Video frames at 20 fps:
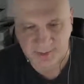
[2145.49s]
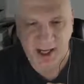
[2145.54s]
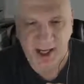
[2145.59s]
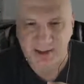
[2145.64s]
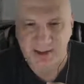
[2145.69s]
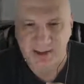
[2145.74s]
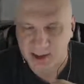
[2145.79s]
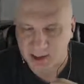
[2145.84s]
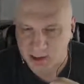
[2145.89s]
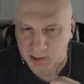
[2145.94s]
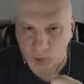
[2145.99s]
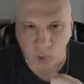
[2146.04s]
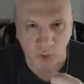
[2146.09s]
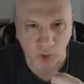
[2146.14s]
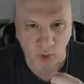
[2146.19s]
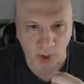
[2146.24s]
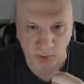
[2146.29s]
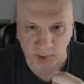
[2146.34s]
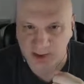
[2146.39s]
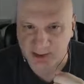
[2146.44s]
18
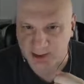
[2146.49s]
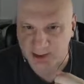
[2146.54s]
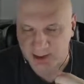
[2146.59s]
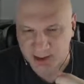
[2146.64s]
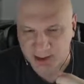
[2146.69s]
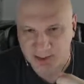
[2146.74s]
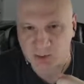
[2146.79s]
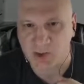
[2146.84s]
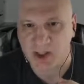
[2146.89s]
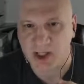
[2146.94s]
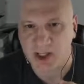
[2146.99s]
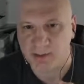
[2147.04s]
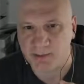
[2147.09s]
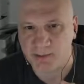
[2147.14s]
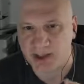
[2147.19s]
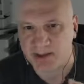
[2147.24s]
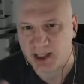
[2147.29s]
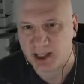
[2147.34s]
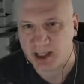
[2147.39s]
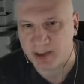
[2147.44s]
core one, and he's right
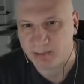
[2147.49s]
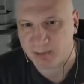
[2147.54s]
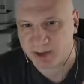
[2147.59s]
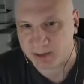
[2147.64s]
about that.